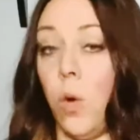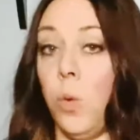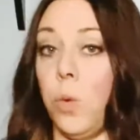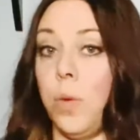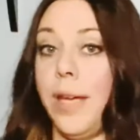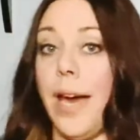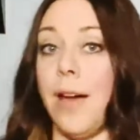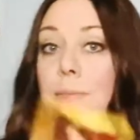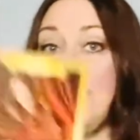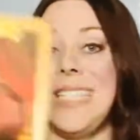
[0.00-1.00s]
Ooh,
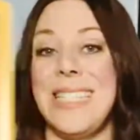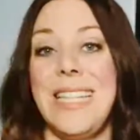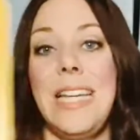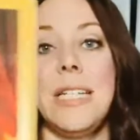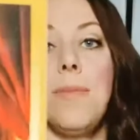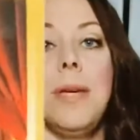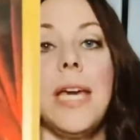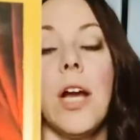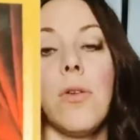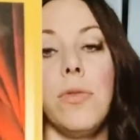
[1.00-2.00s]
yeah, deceit. Be
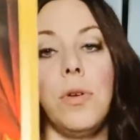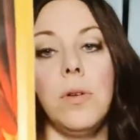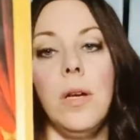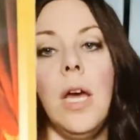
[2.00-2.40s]
careful.